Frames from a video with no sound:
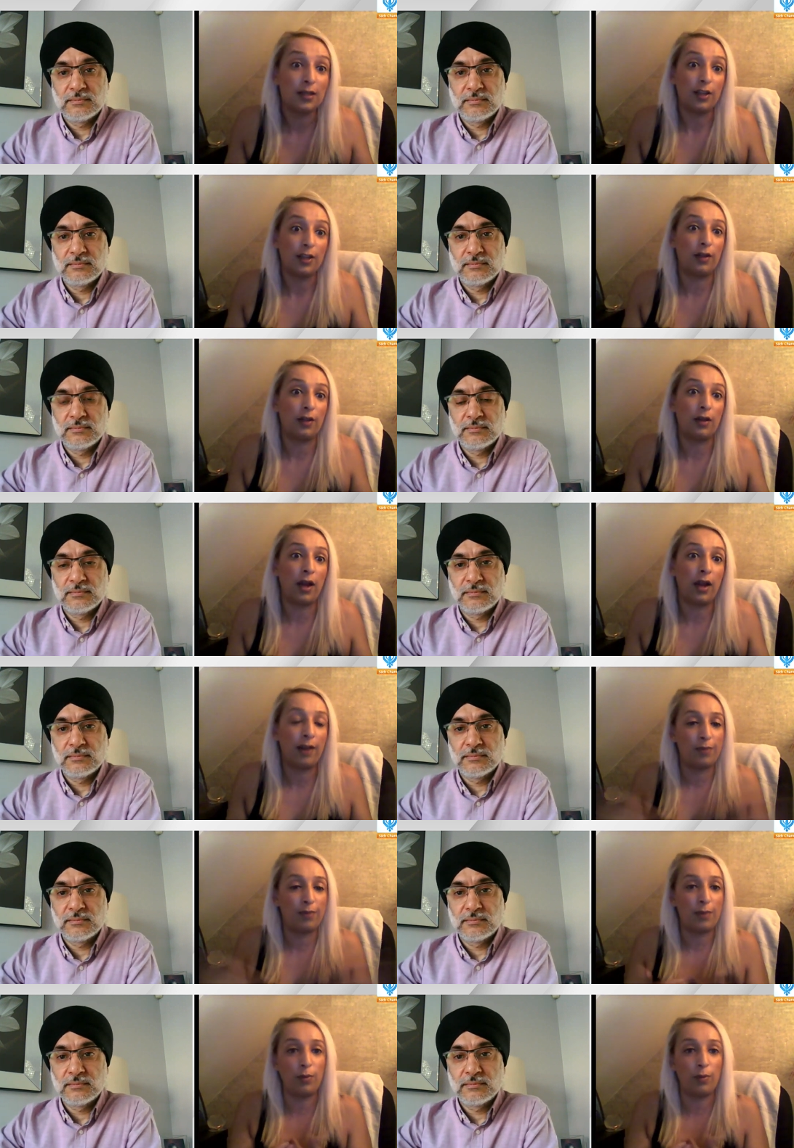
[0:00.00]
Speaker 1: You know, I
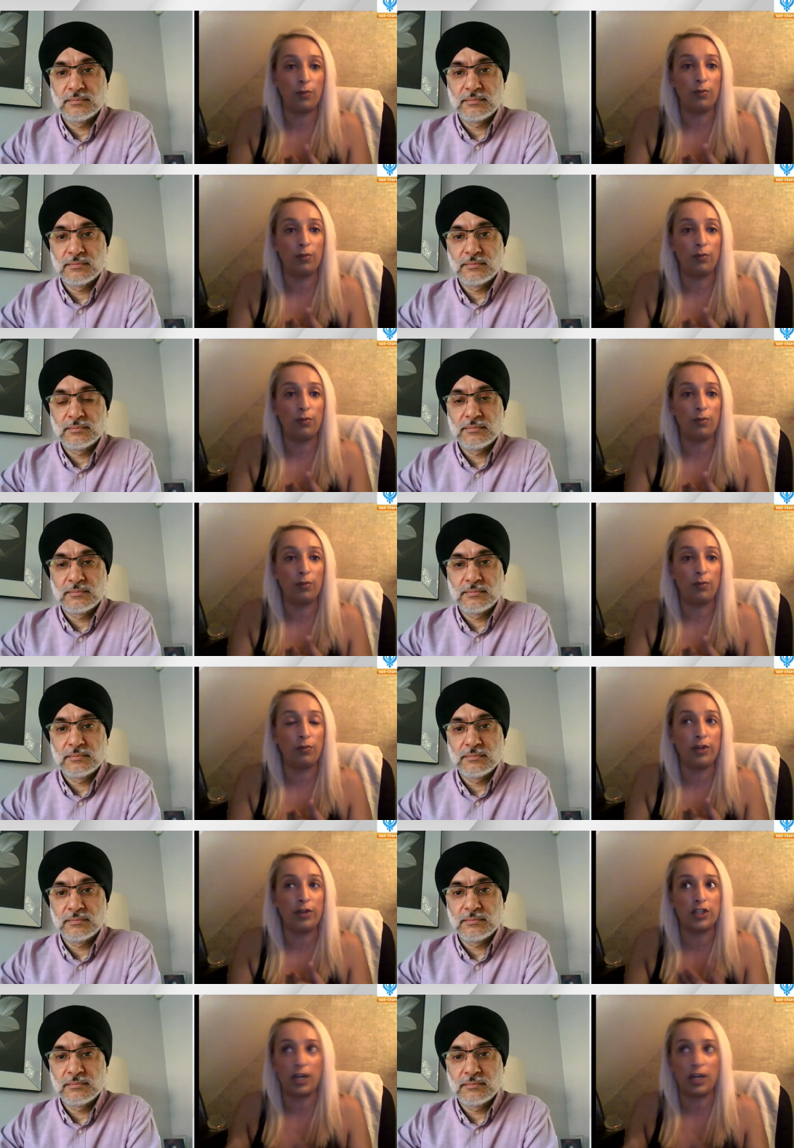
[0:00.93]
have people
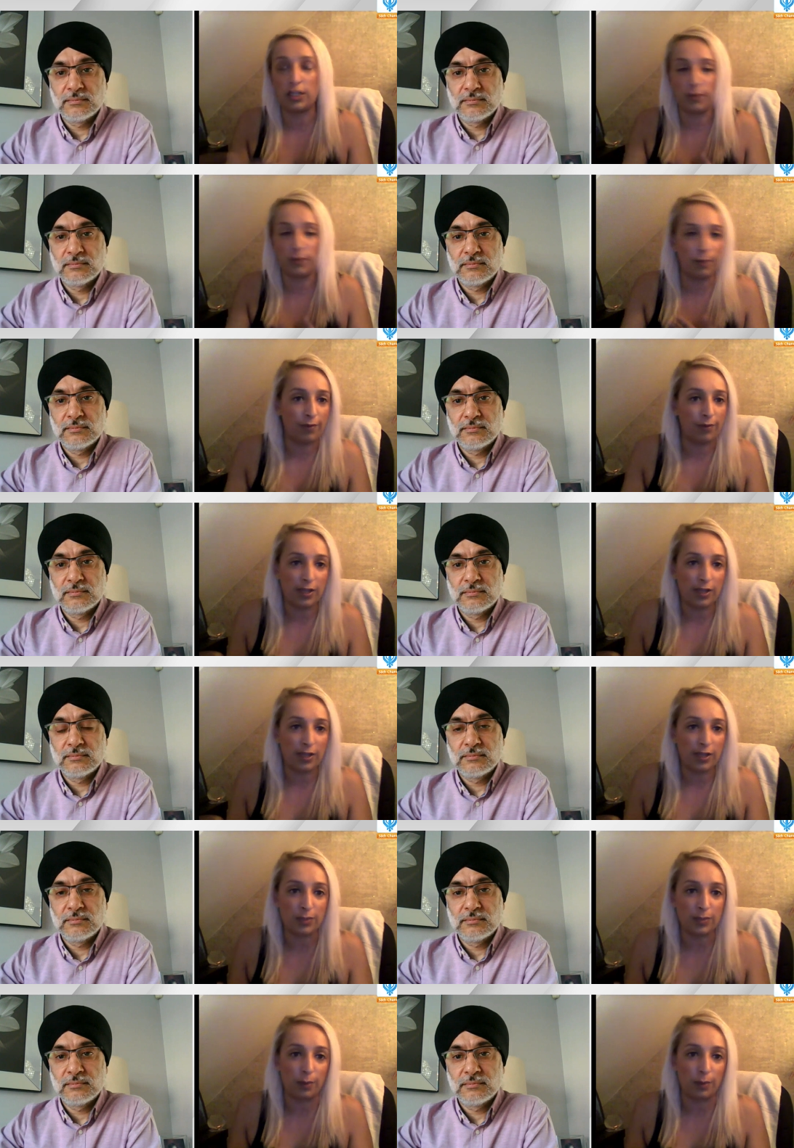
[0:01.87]
reaching out to me on my Facebook
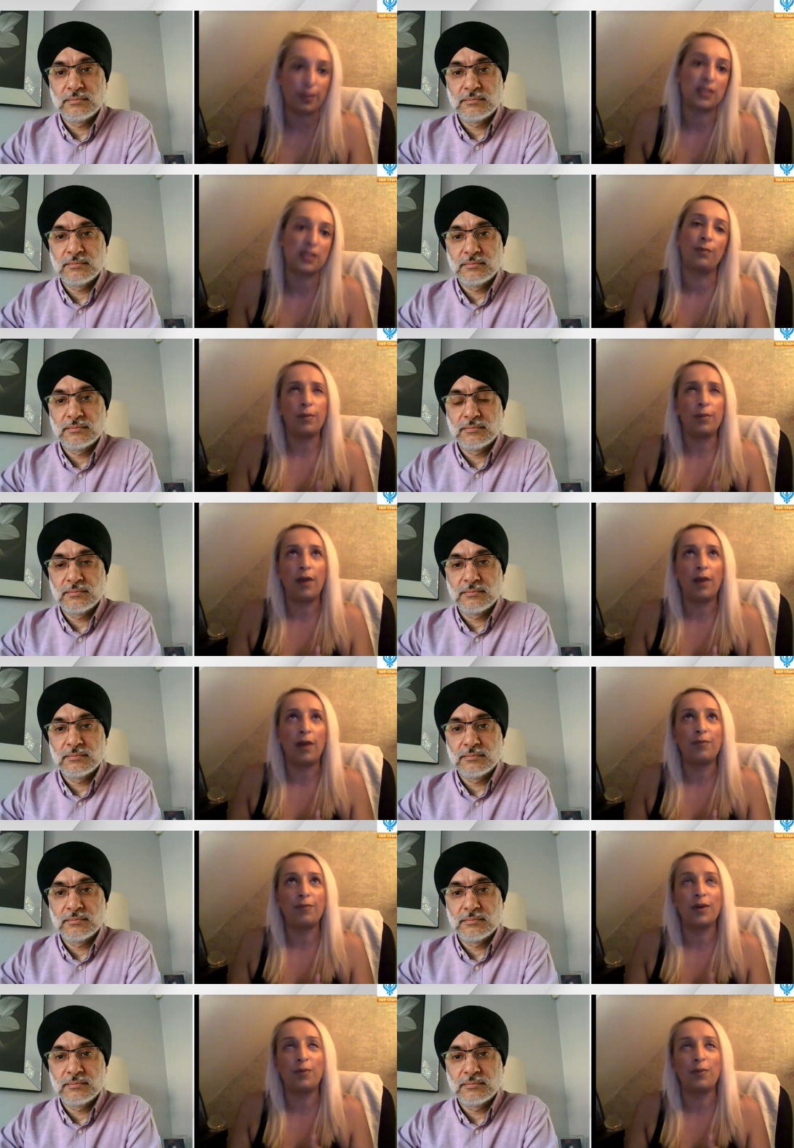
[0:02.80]
because I've, I've
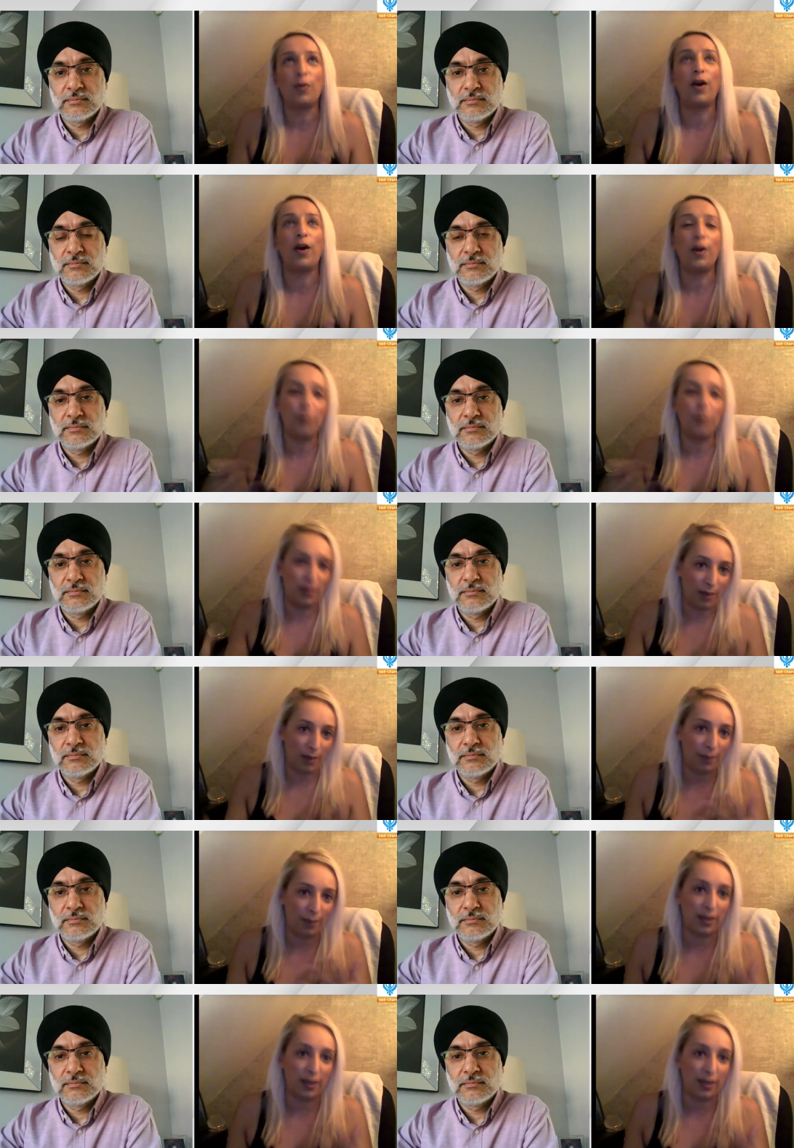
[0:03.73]
become quite open
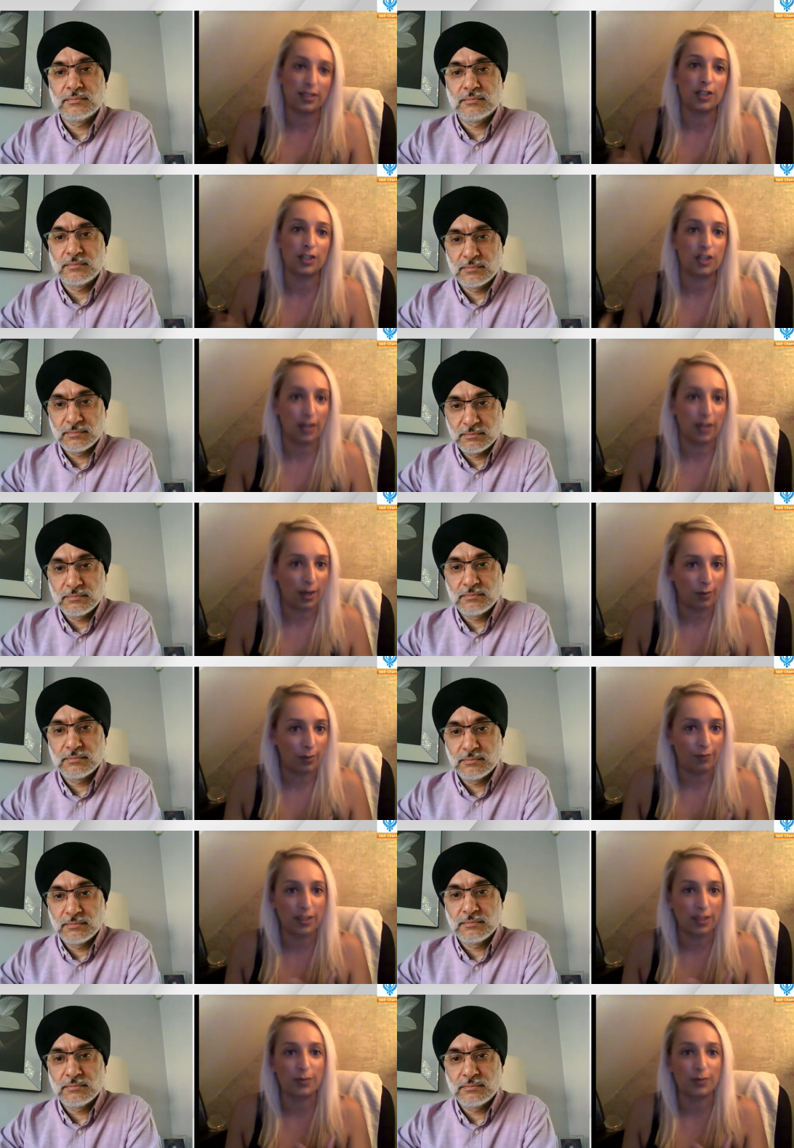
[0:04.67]
about my addiction now on
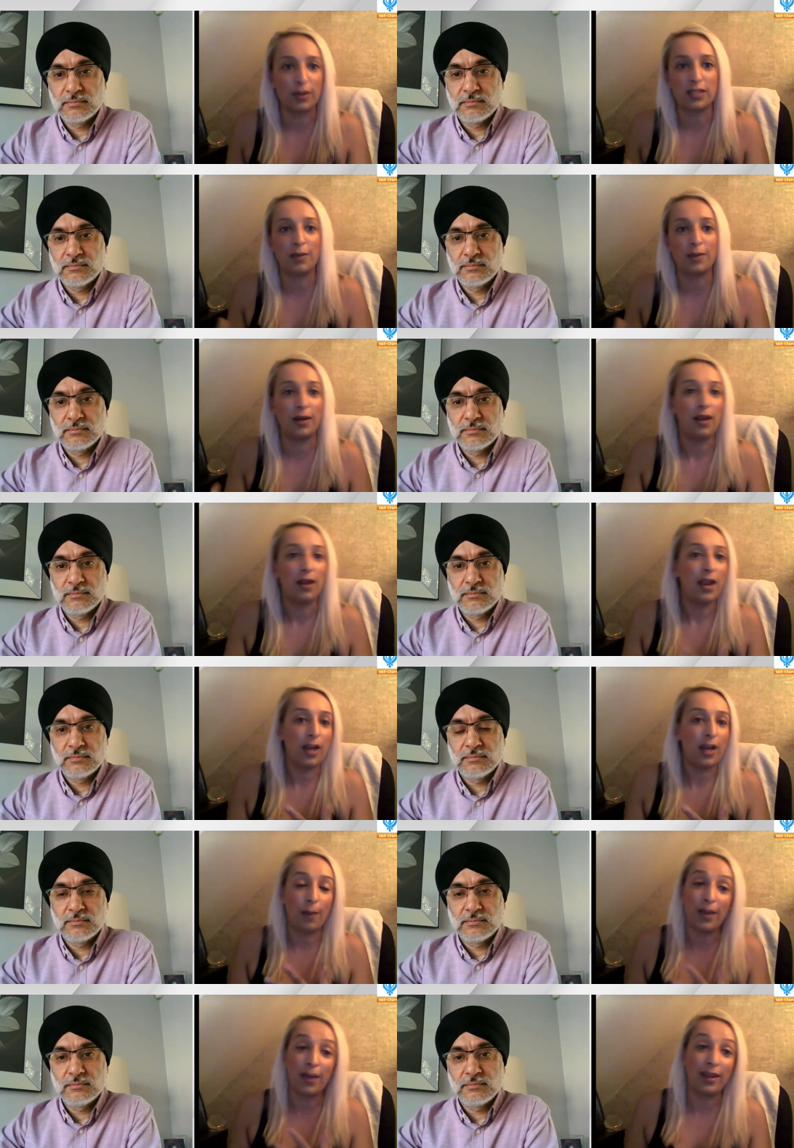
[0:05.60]
Facebook. It's coming now.
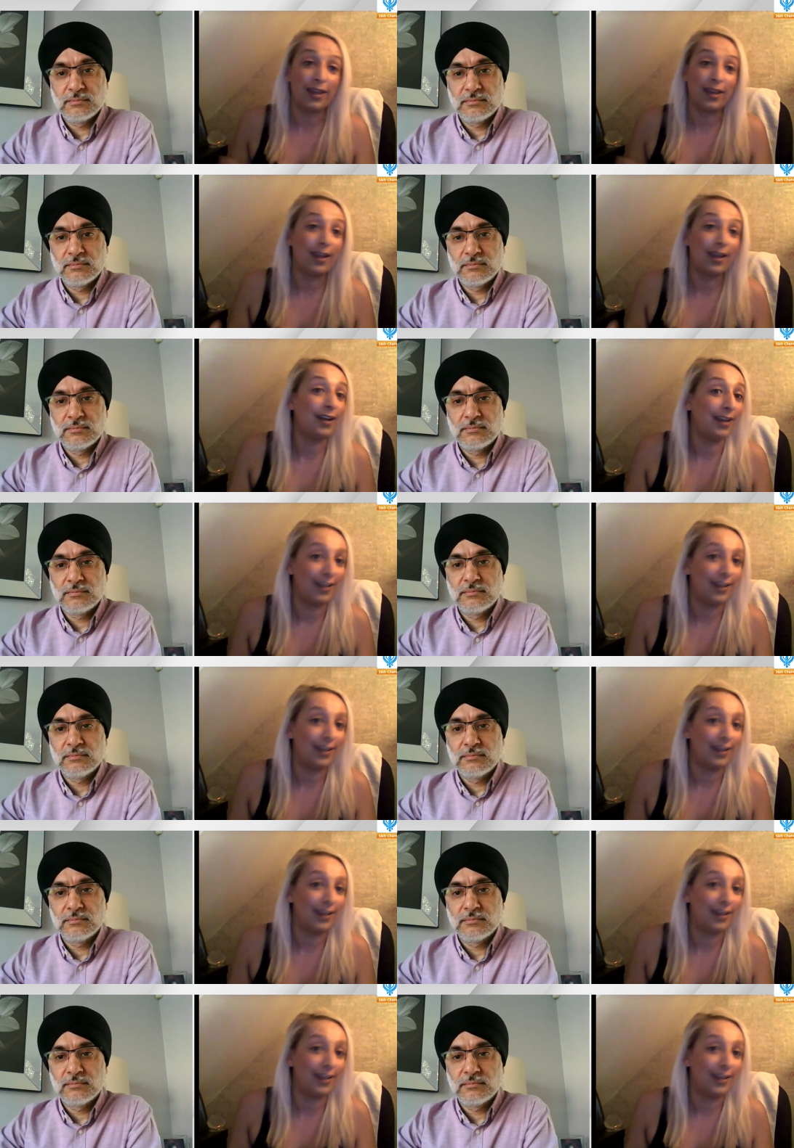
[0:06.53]
I'll be a year clean